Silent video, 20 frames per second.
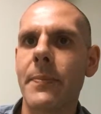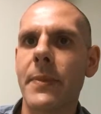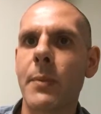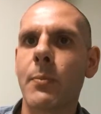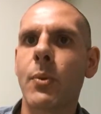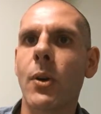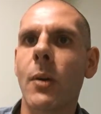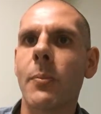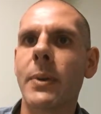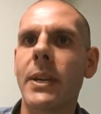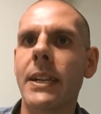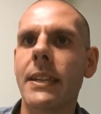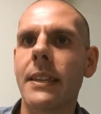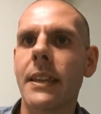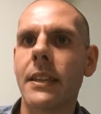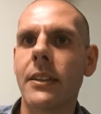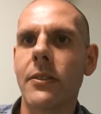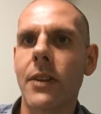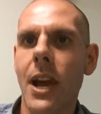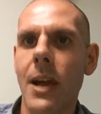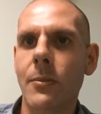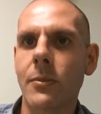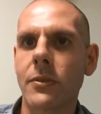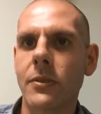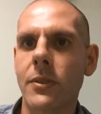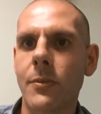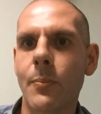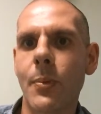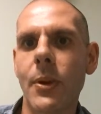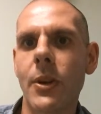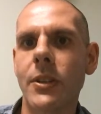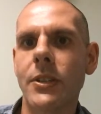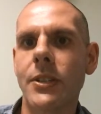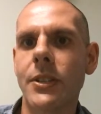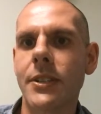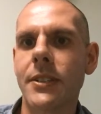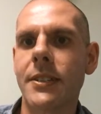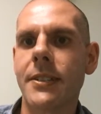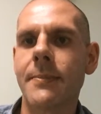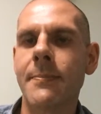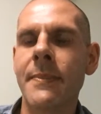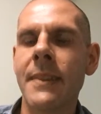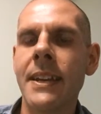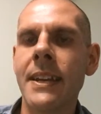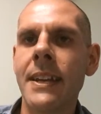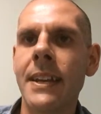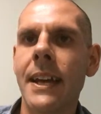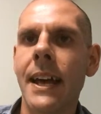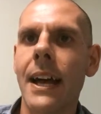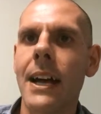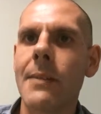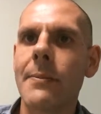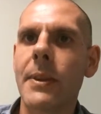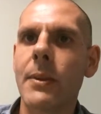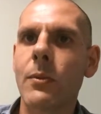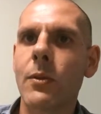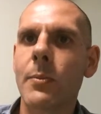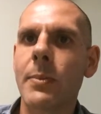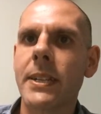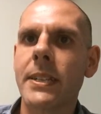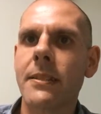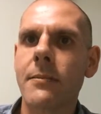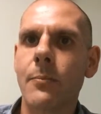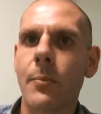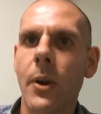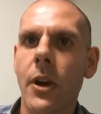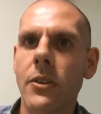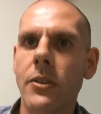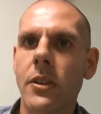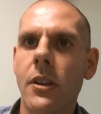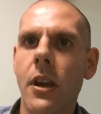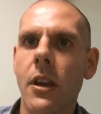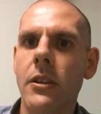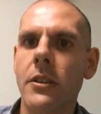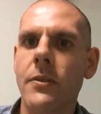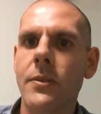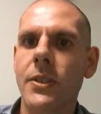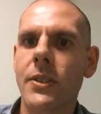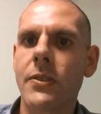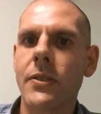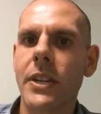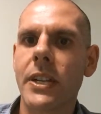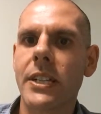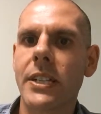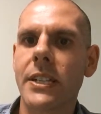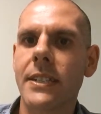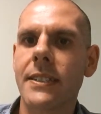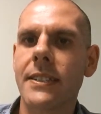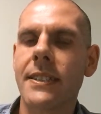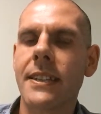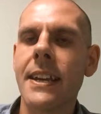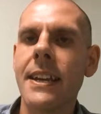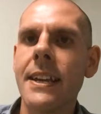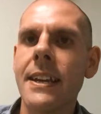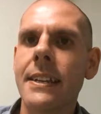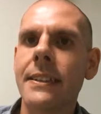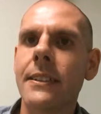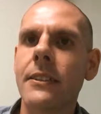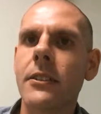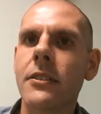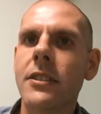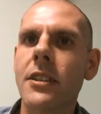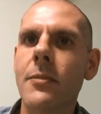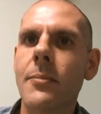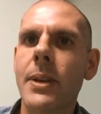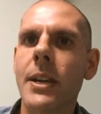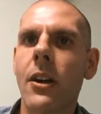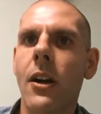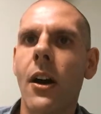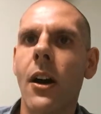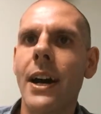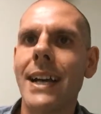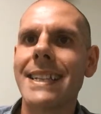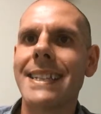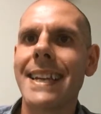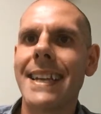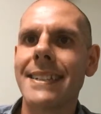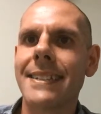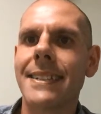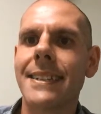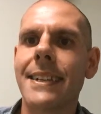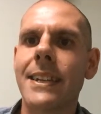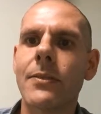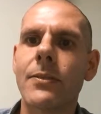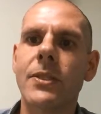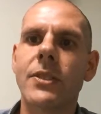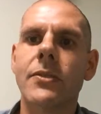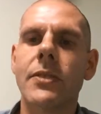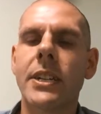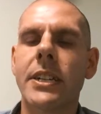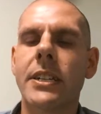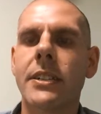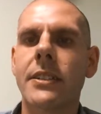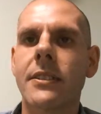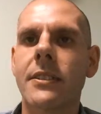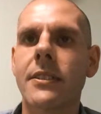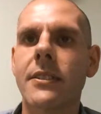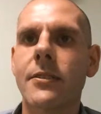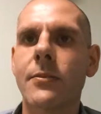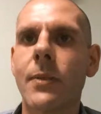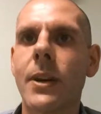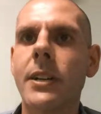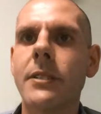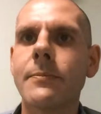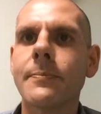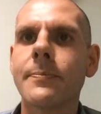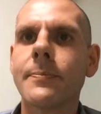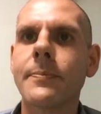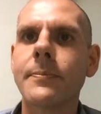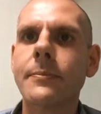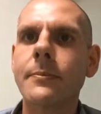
the property that you're able to purchase. There will be some postcode restrictions. There'll also be high density restrictions as well.